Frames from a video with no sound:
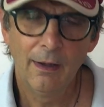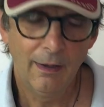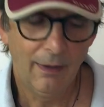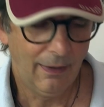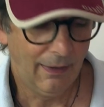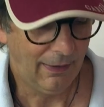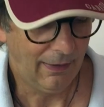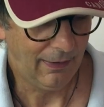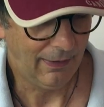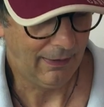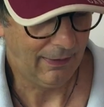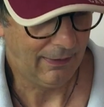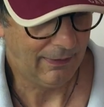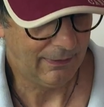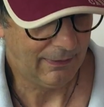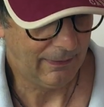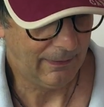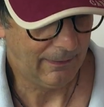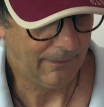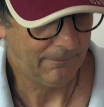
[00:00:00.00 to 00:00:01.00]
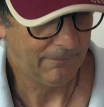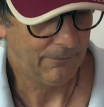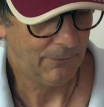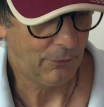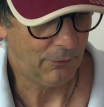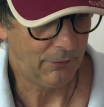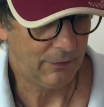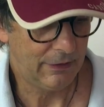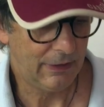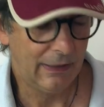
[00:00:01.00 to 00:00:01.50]
and
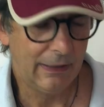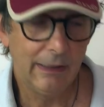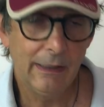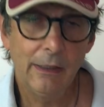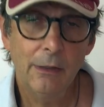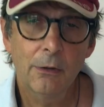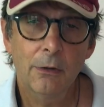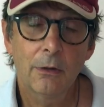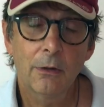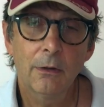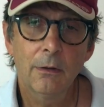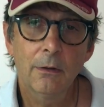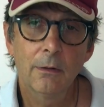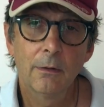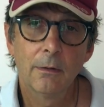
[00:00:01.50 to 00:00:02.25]
over the E chord.